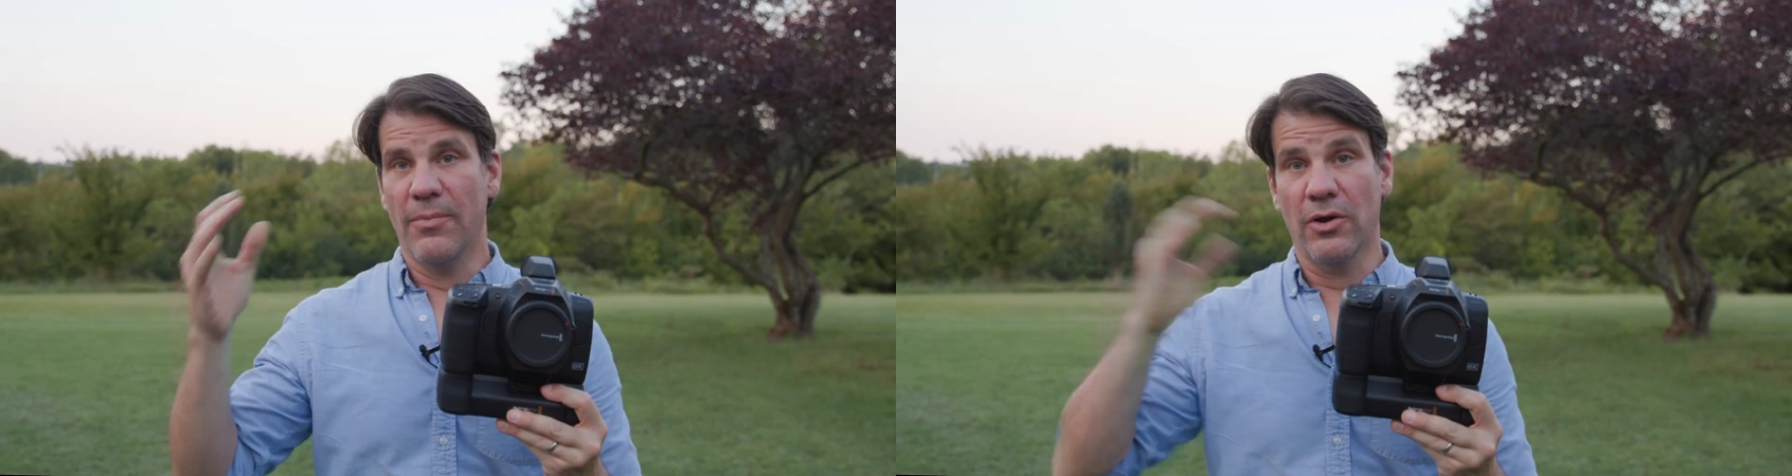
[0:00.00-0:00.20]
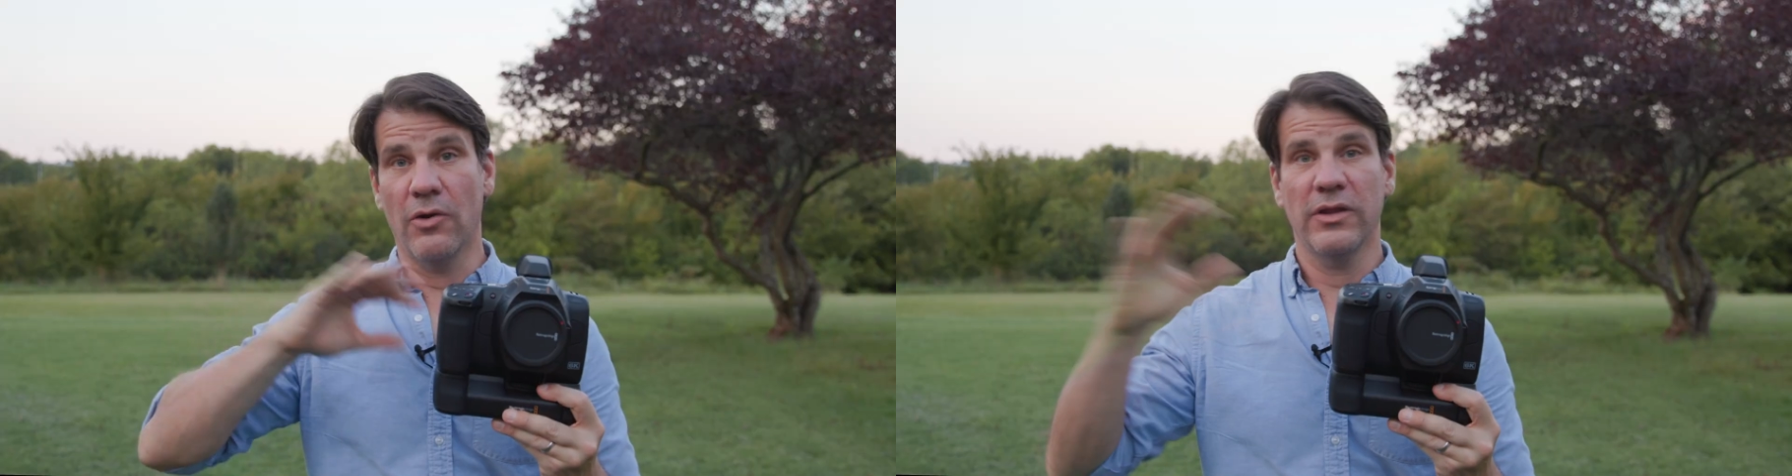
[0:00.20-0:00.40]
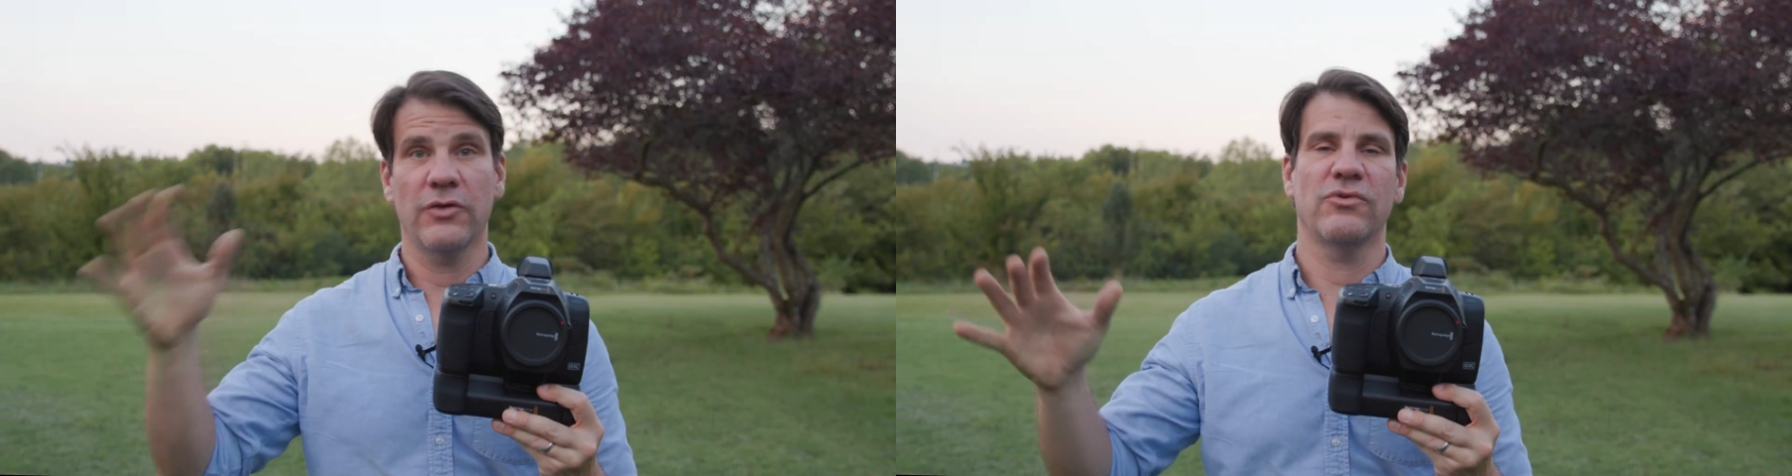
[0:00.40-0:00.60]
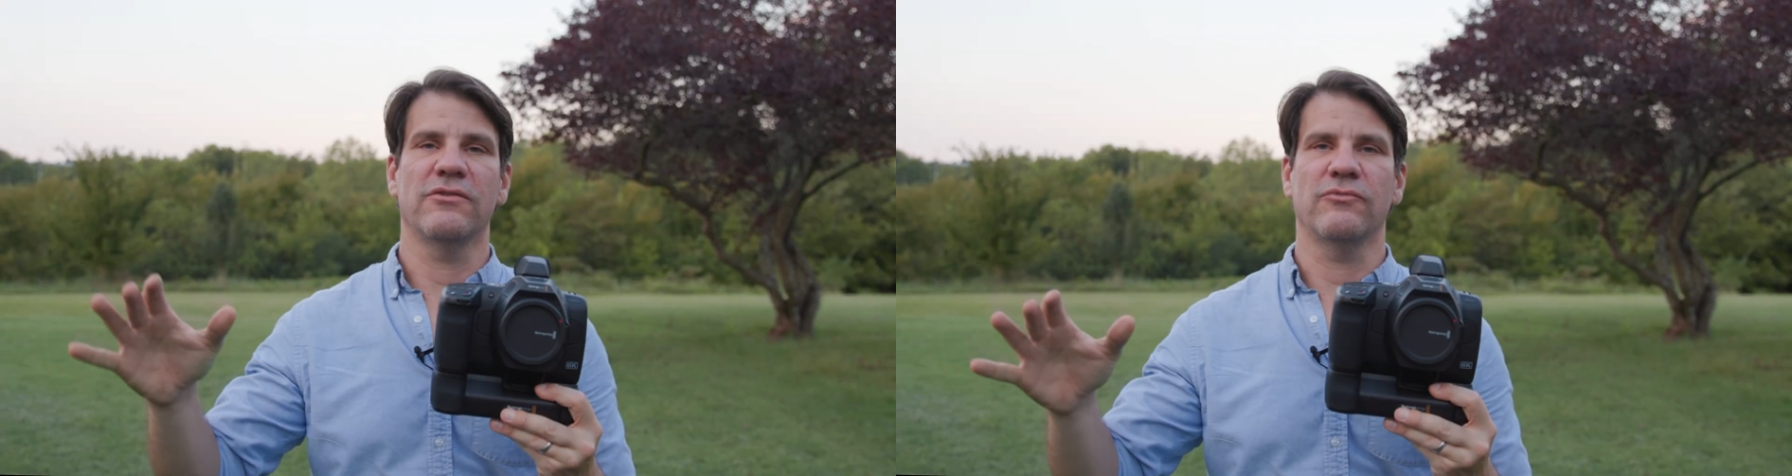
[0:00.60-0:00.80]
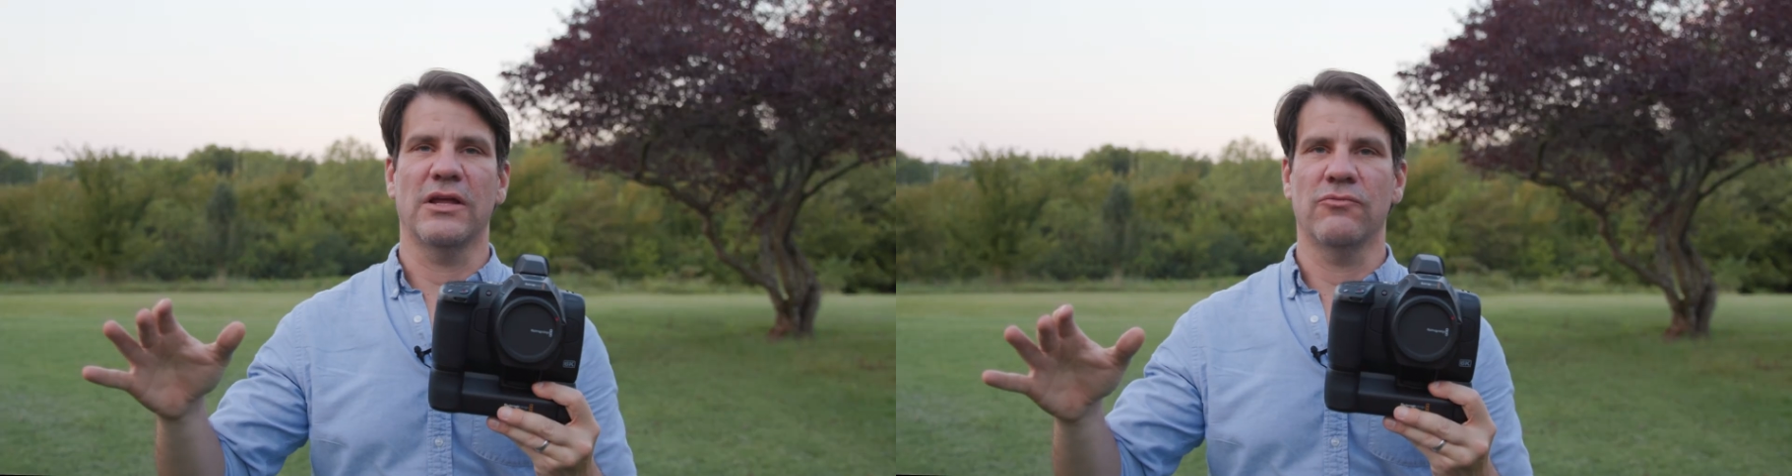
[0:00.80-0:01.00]
But only
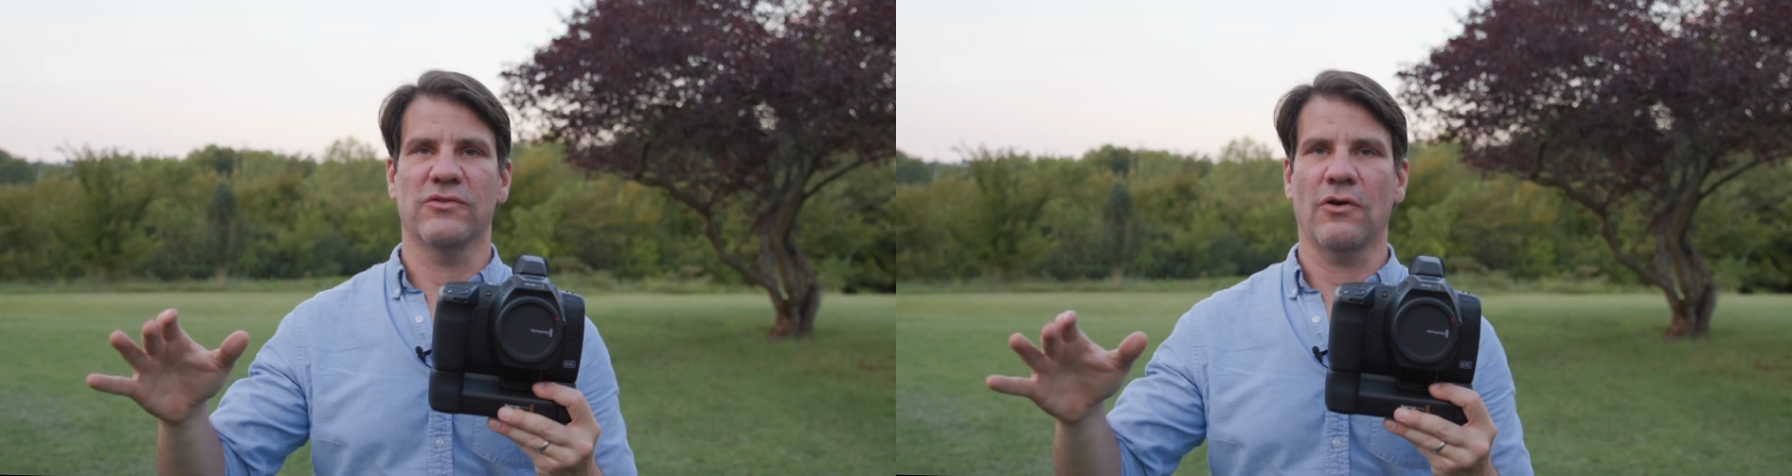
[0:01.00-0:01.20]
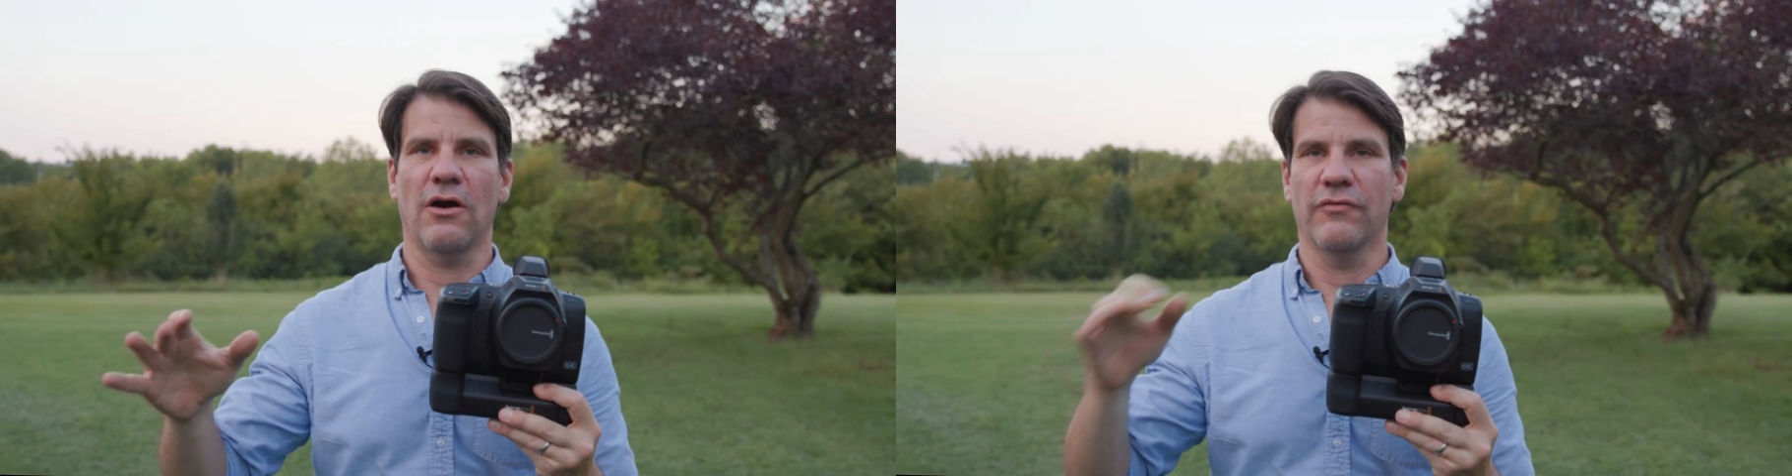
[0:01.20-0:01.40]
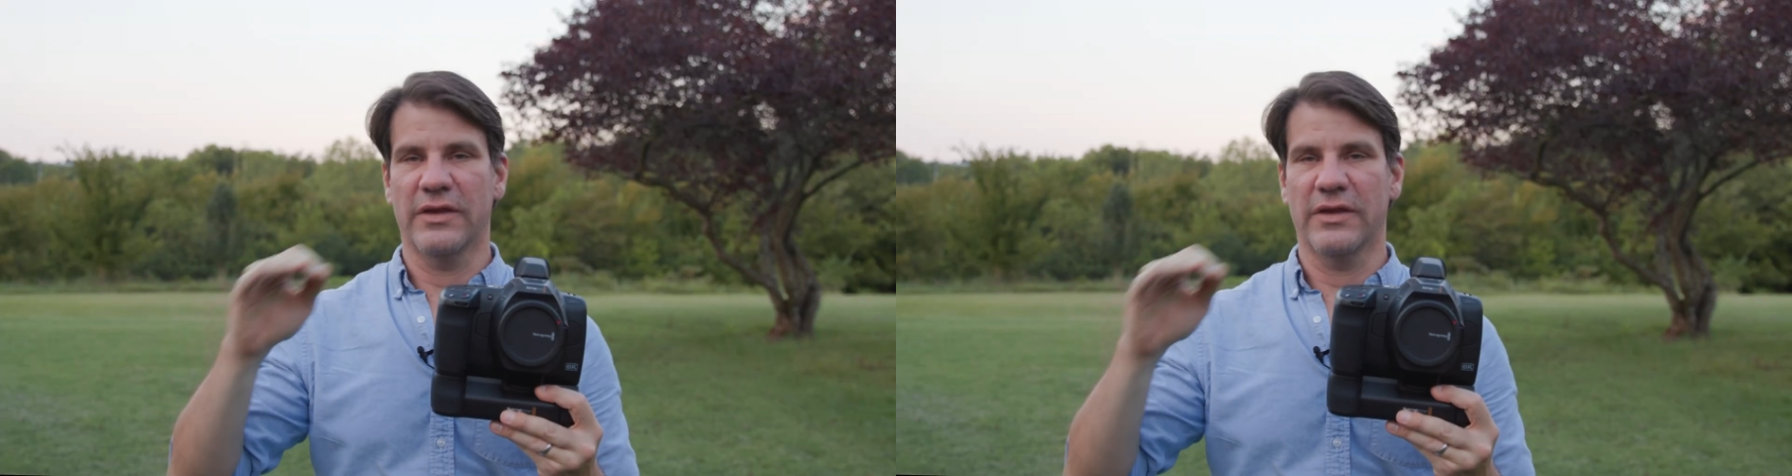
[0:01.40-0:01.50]
when in Resolve.